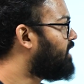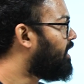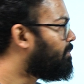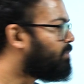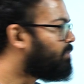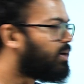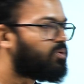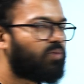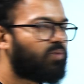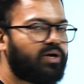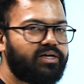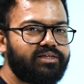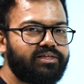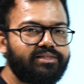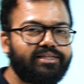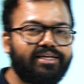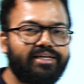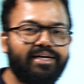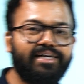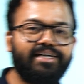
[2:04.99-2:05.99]
Number one is
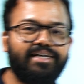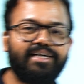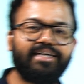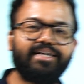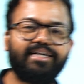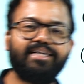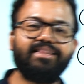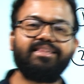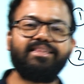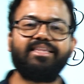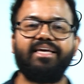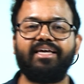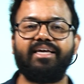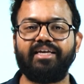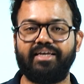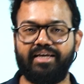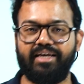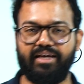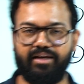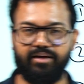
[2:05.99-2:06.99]
critical
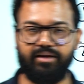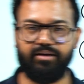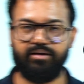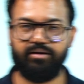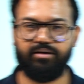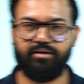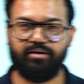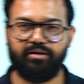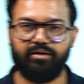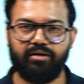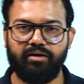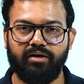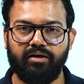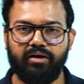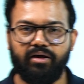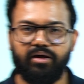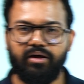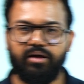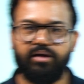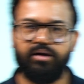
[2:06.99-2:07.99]
thinking.
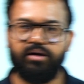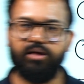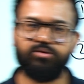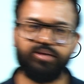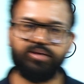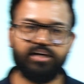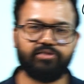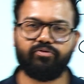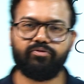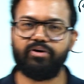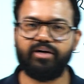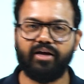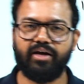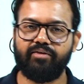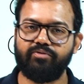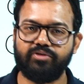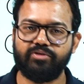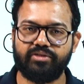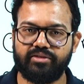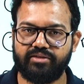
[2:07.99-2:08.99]
Now that's what I
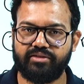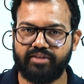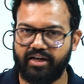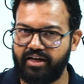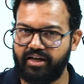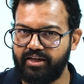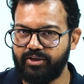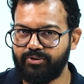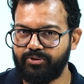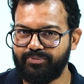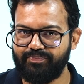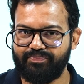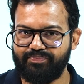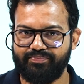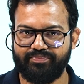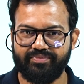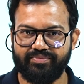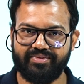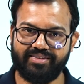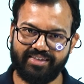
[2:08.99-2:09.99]
was telling you
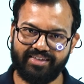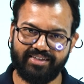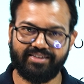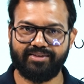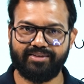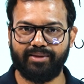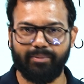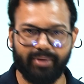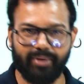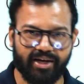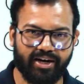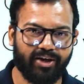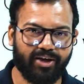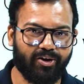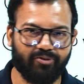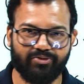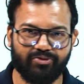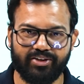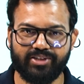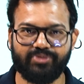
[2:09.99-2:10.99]
since the beginning
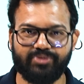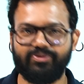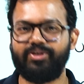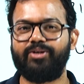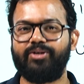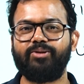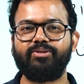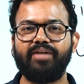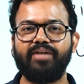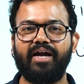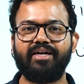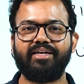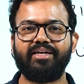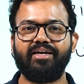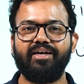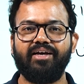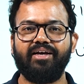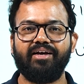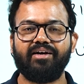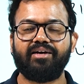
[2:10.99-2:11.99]
of this video that
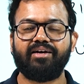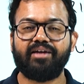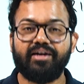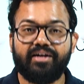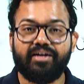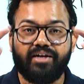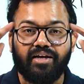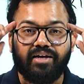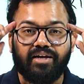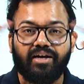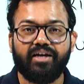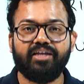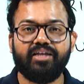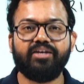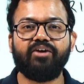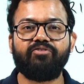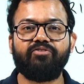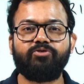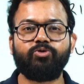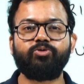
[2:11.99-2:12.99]
critically
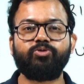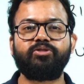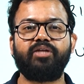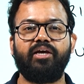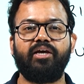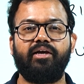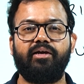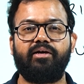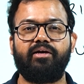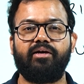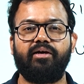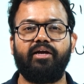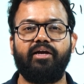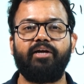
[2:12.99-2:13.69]
you have to think.